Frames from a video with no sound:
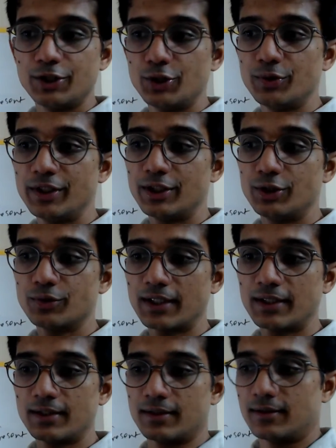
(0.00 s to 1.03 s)
You
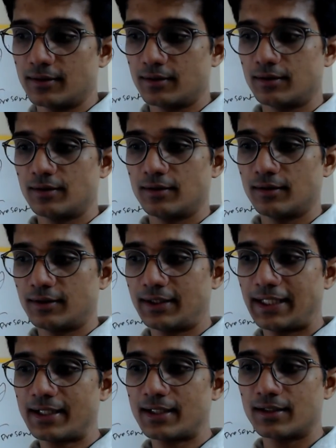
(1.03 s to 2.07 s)
can
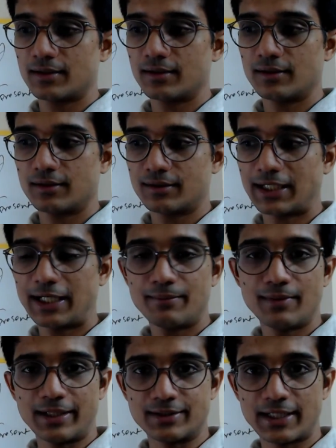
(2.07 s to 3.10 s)
take
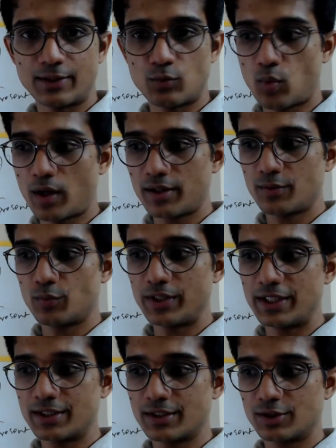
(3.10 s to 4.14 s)
timelines like 1
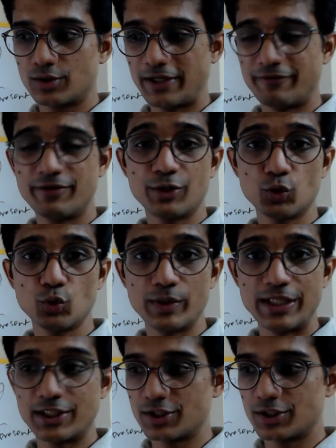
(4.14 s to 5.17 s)
week, every 2
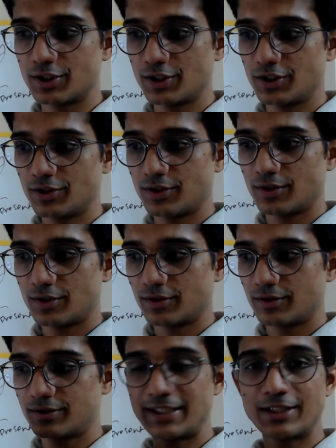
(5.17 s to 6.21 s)
weeks,
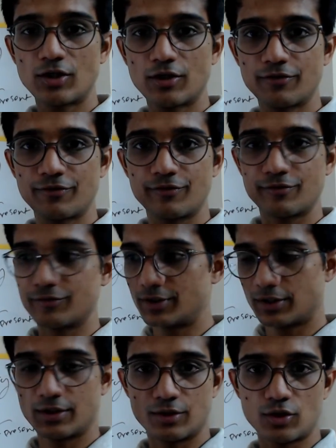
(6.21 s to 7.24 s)
think of
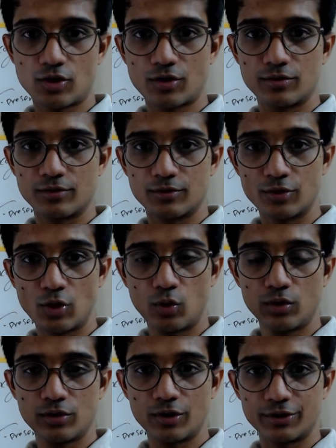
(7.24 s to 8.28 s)
the
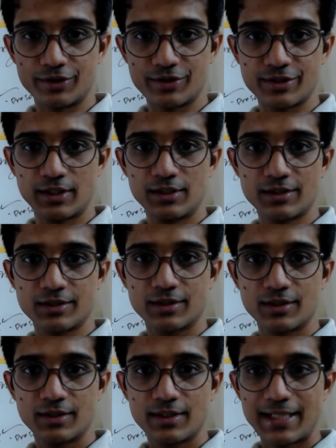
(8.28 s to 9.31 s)
goal or the result,
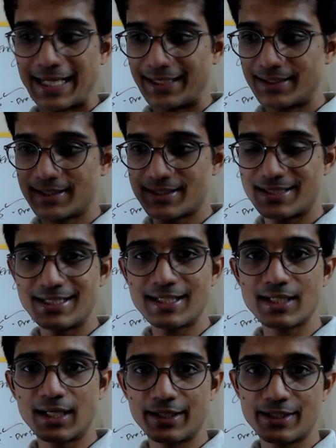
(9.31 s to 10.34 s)
and then
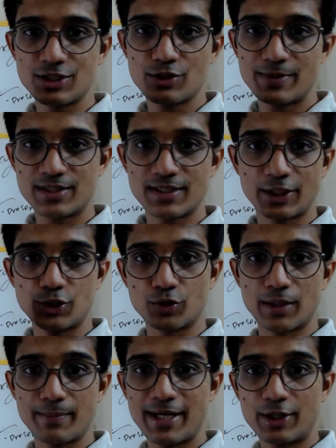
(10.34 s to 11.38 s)
see arrangements that you
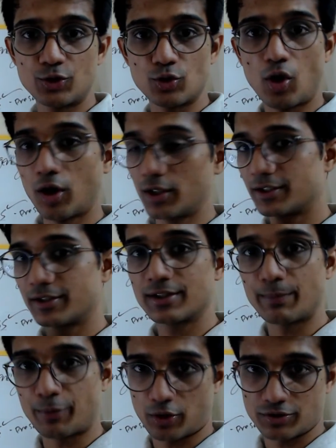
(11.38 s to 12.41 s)
can make to alter
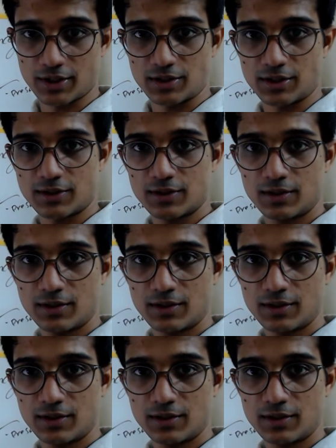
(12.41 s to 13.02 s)
the process.